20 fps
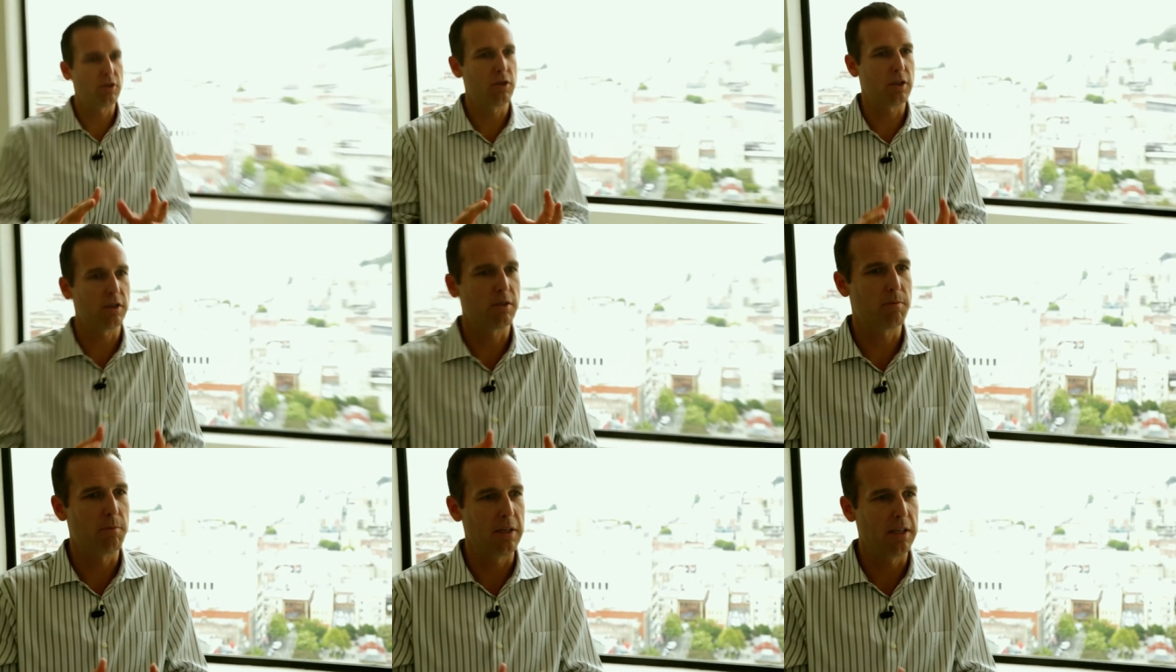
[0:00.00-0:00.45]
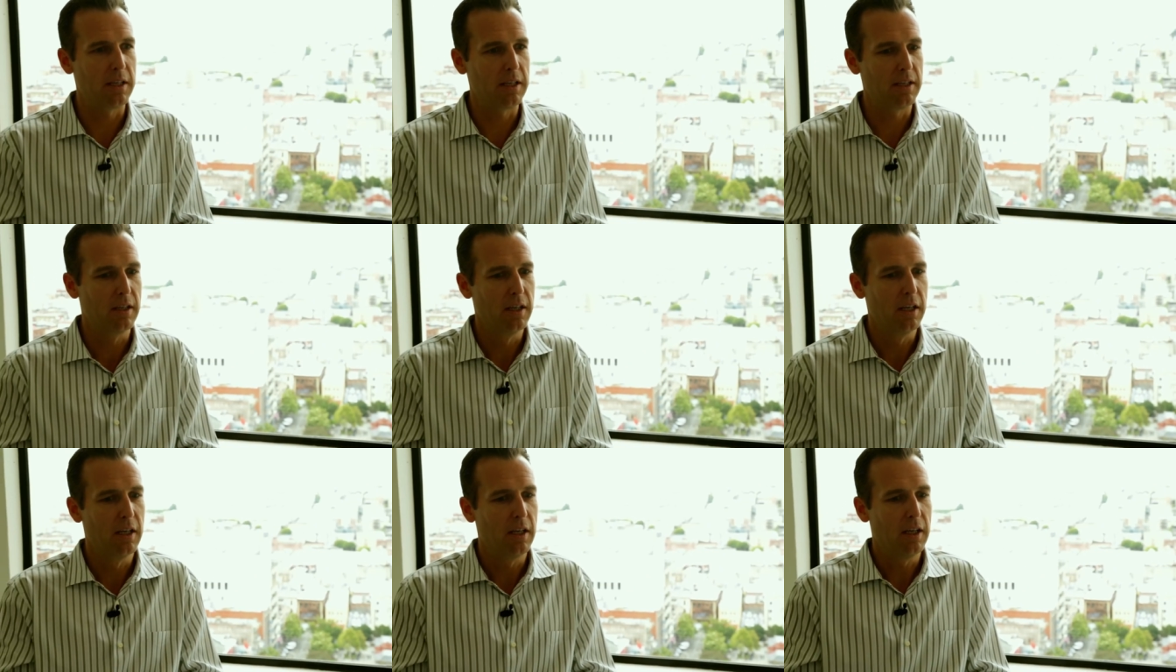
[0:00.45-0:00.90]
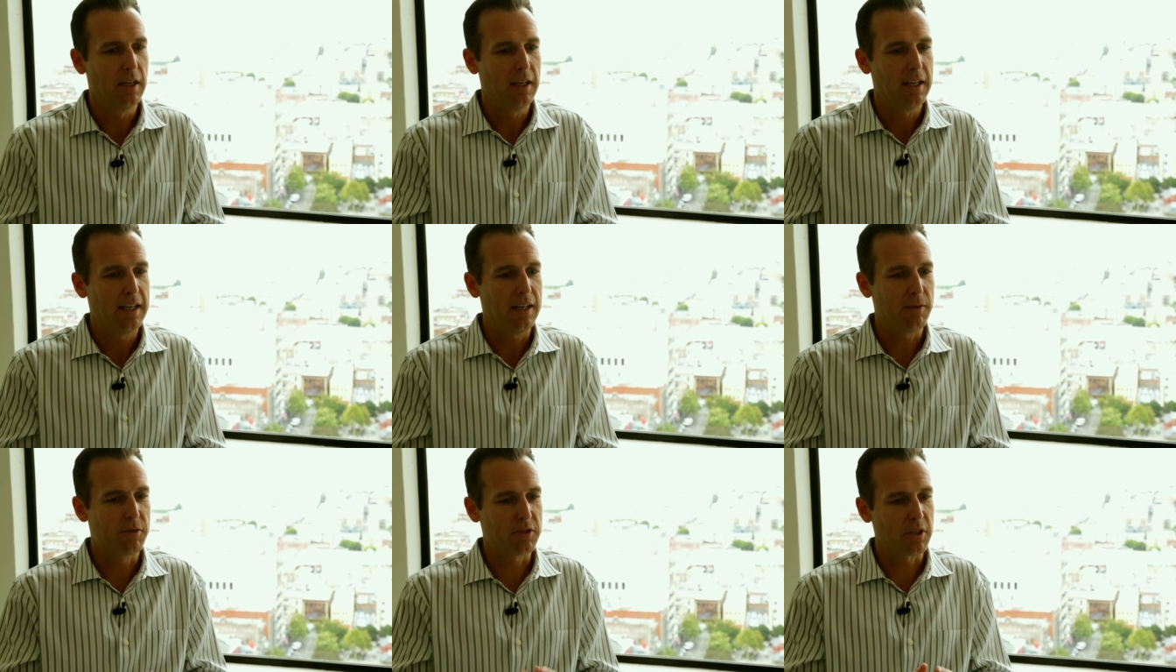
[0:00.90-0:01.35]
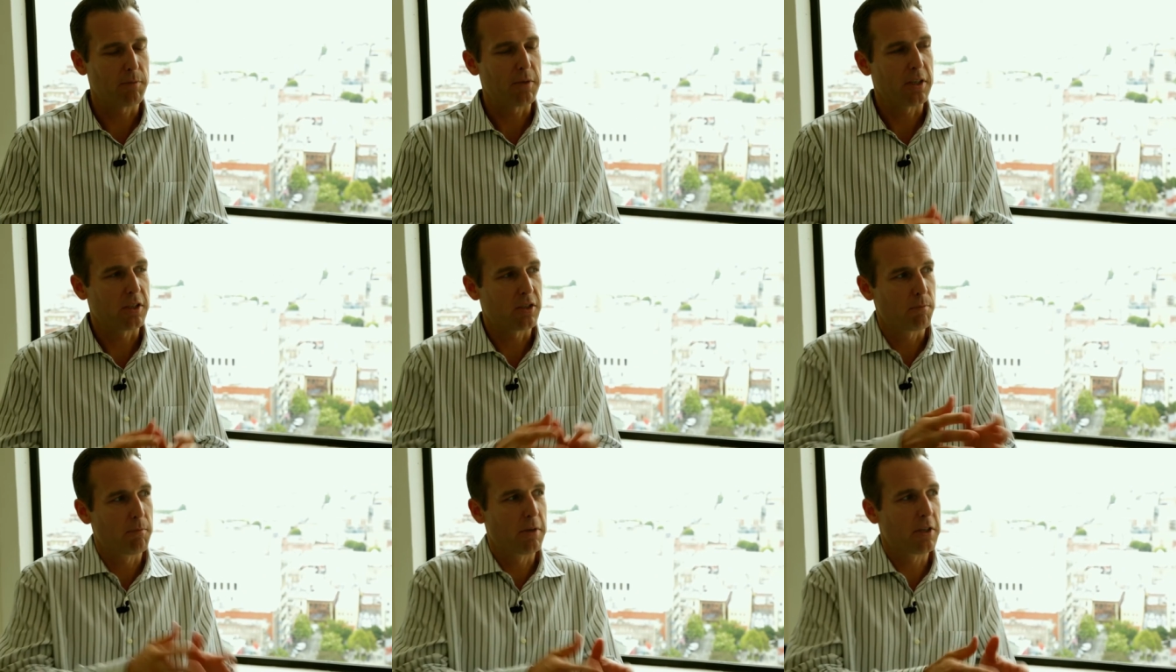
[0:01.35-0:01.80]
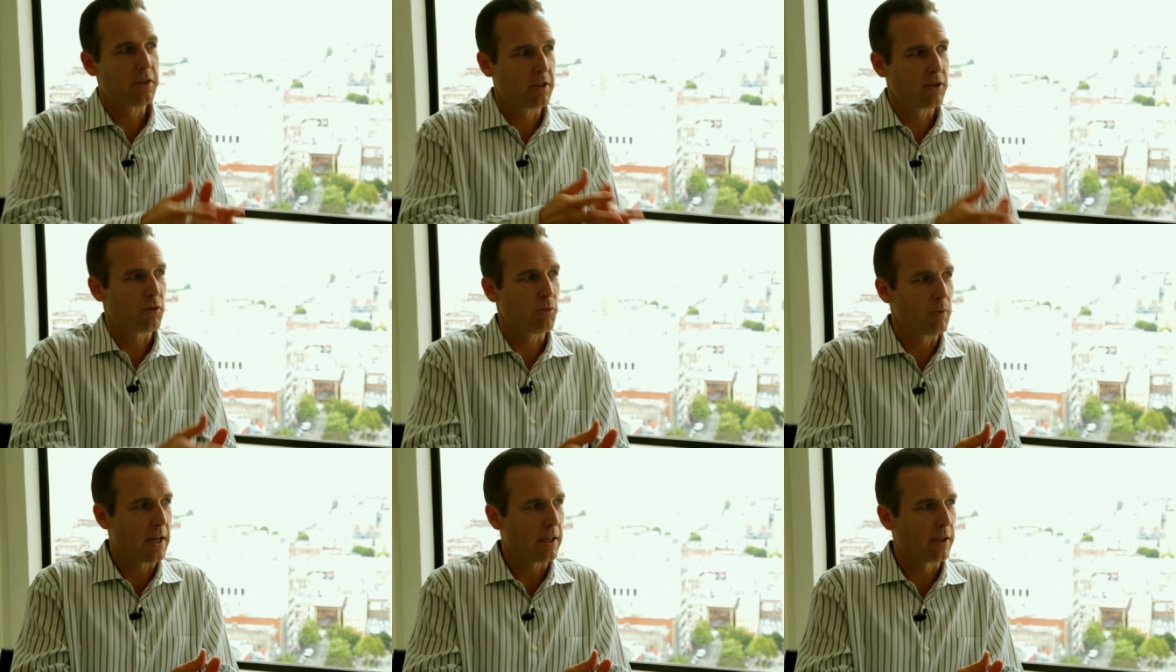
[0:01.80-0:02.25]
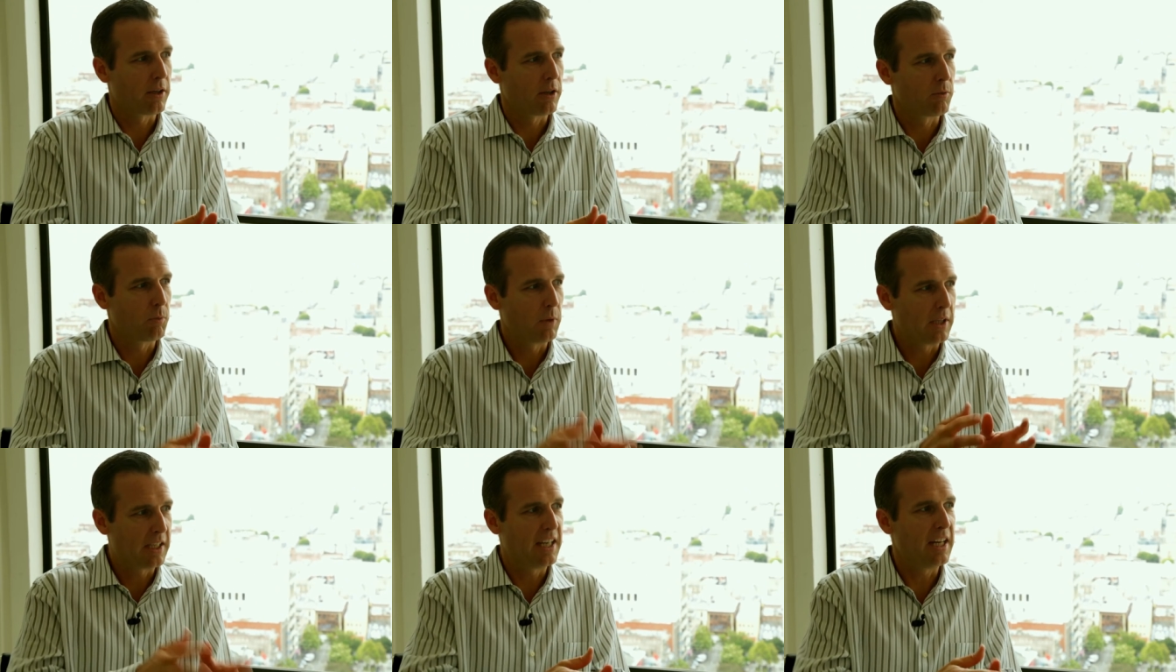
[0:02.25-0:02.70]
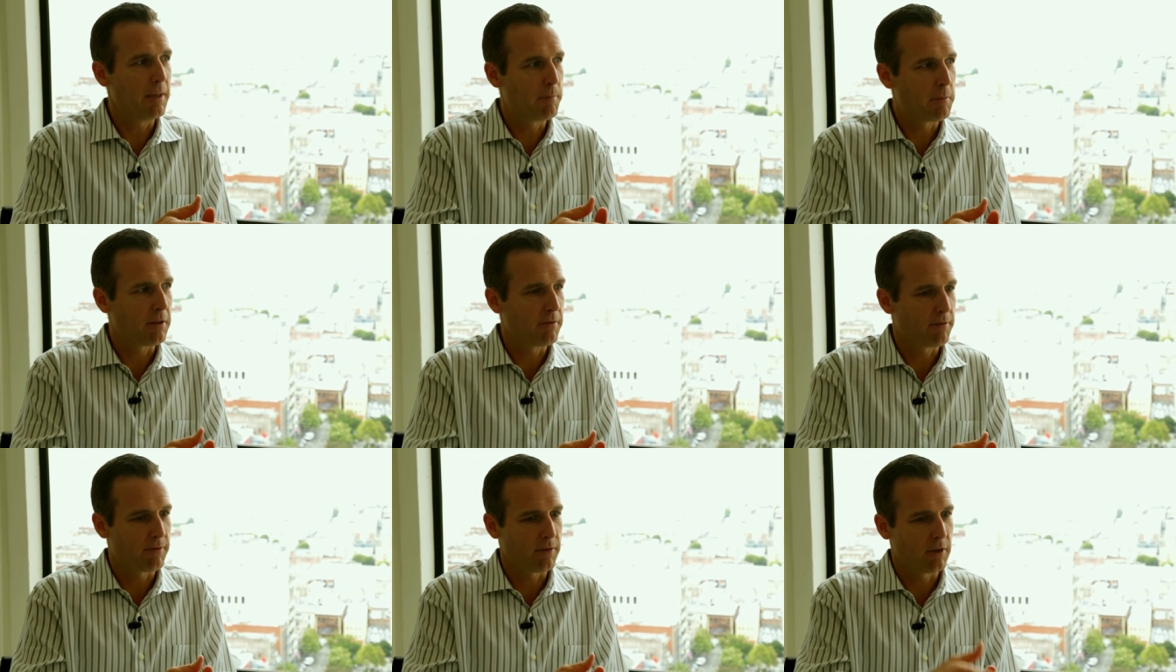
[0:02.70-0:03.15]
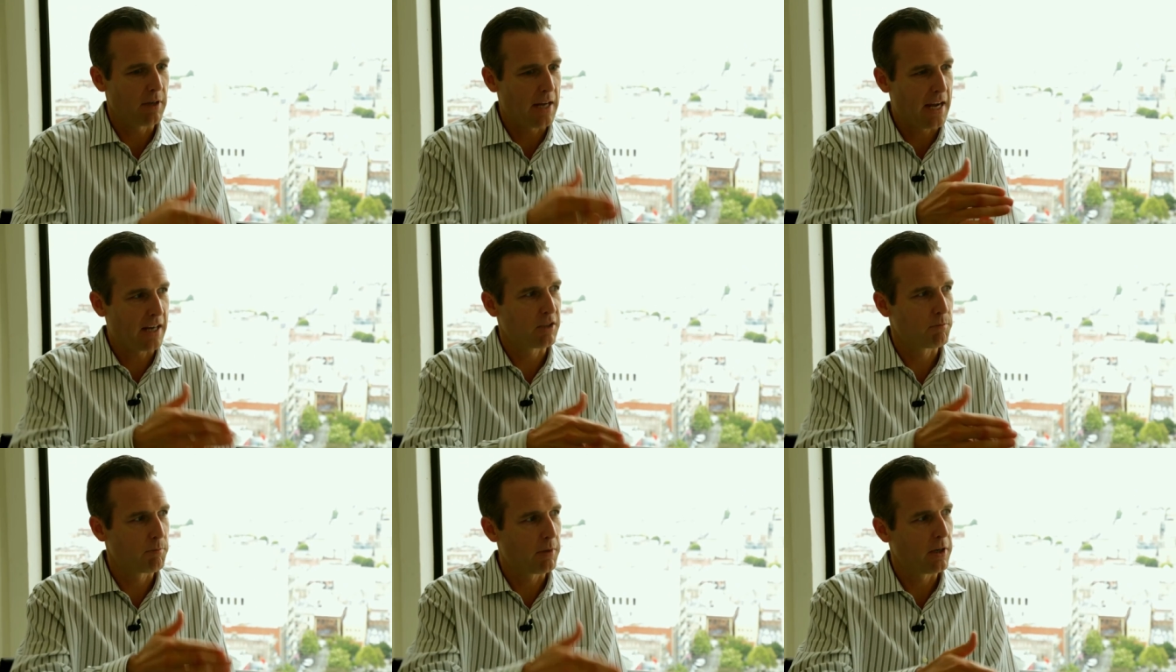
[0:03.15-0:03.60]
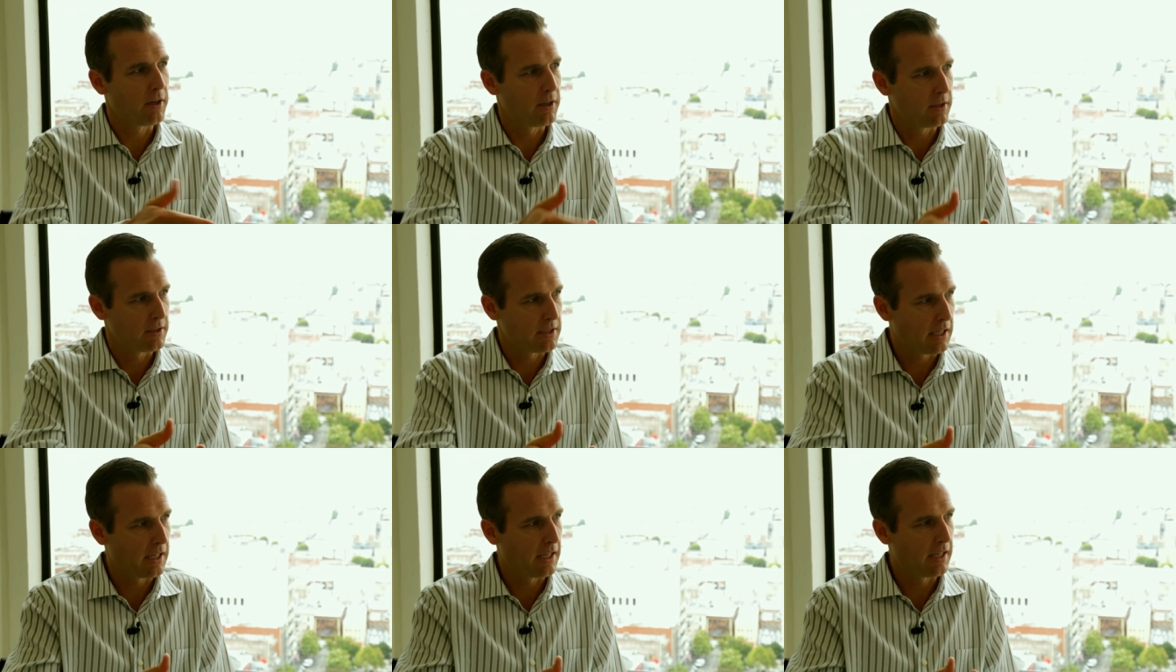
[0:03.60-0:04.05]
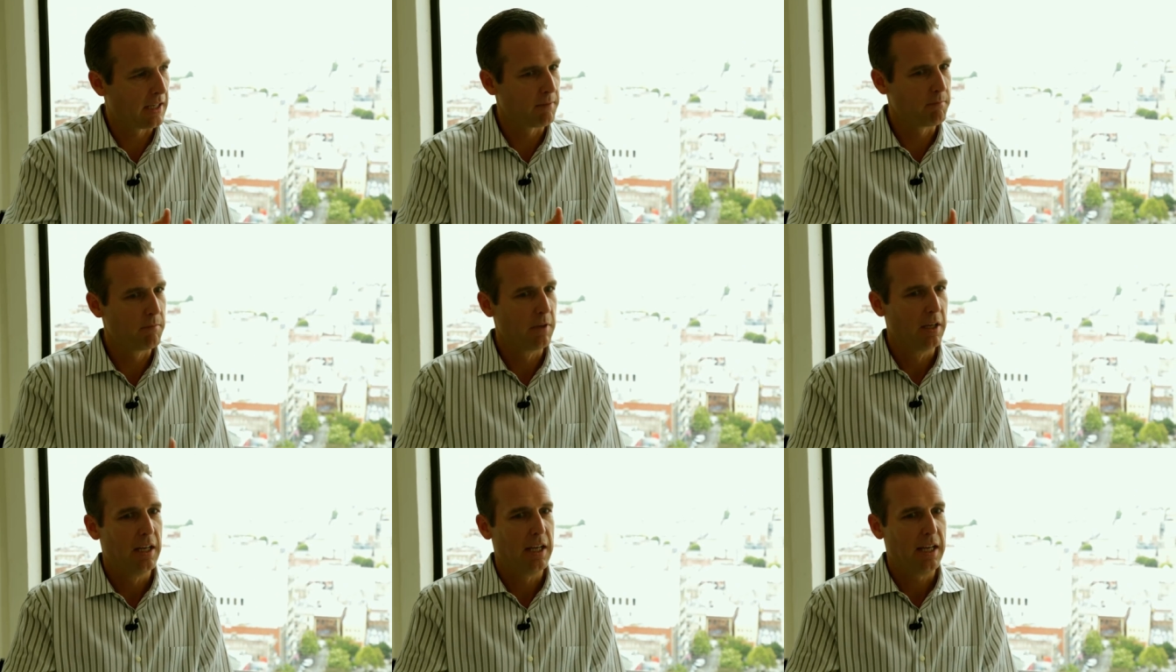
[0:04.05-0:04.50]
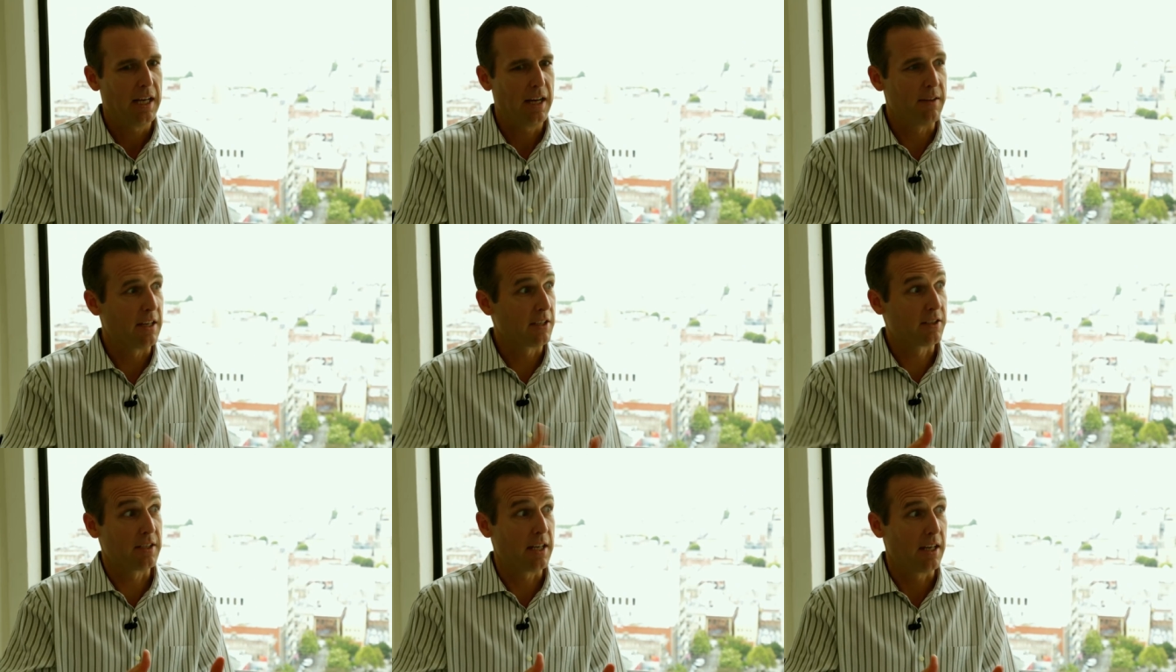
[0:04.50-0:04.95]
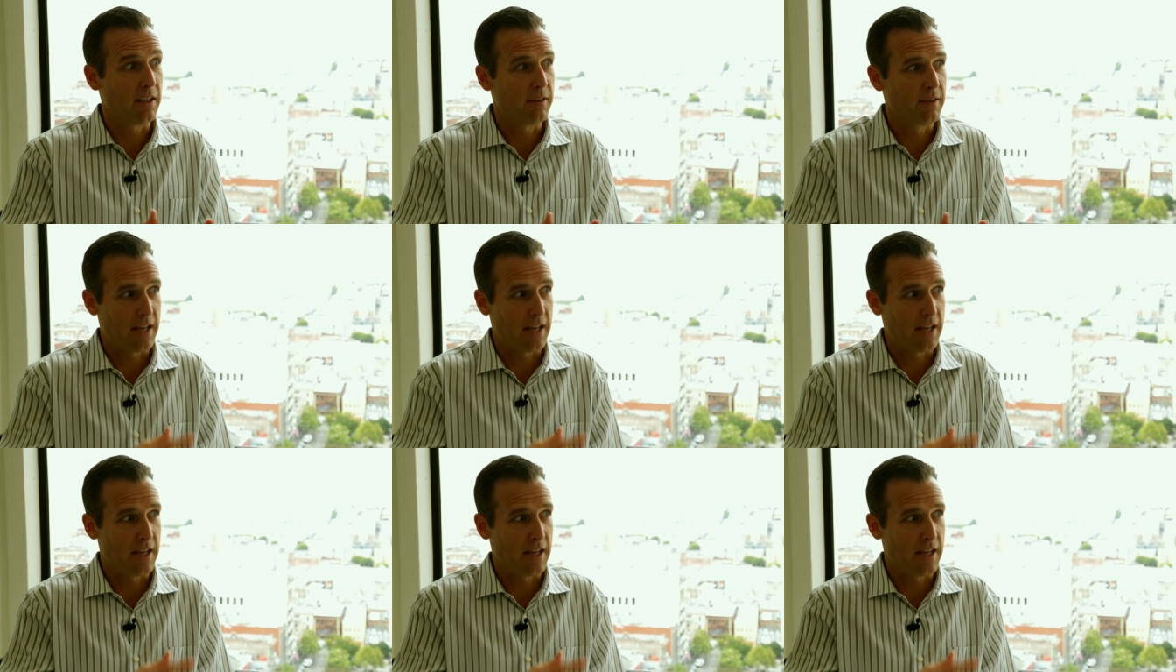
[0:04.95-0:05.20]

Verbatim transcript: to just be, if something's a business record, we keep it for X period of time, and that's it.